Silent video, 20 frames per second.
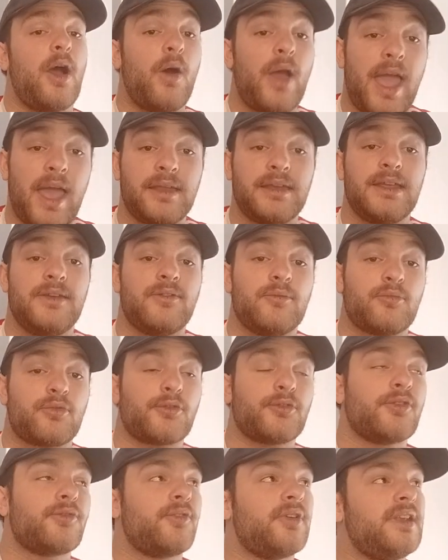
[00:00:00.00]
and even
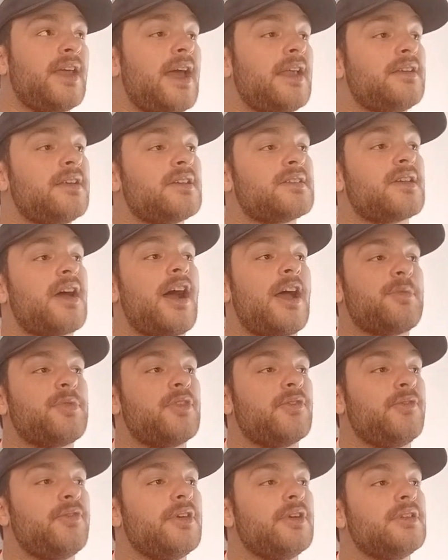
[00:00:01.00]
Bruno Fernandes, hype
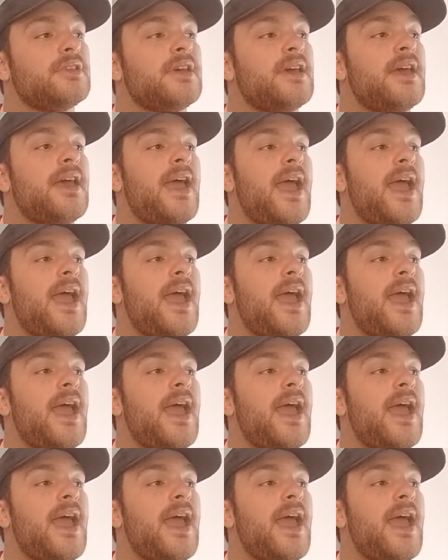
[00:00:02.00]
the field,